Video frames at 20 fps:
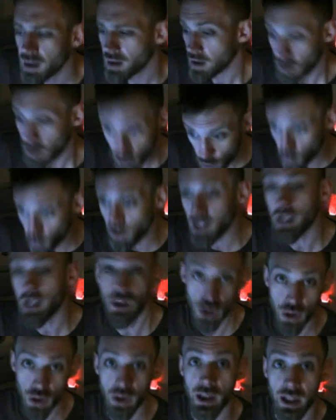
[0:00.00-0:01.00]
you will
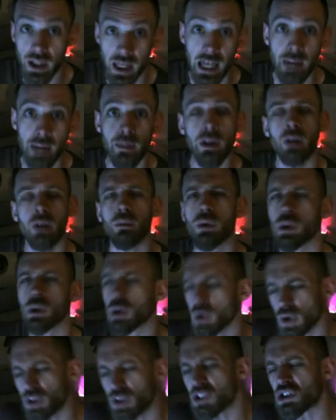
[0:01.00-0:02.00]
enjoy the game a lot more.
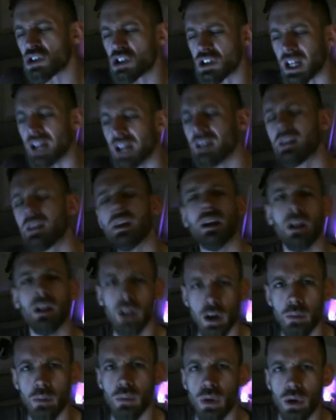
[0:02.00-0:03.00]
You'll understand it a
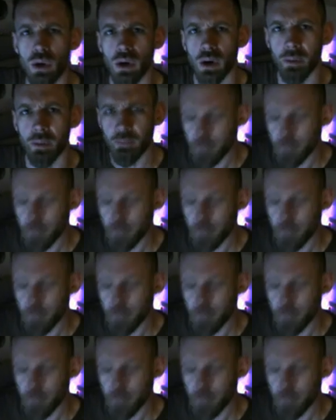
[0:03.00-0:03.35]
lot more.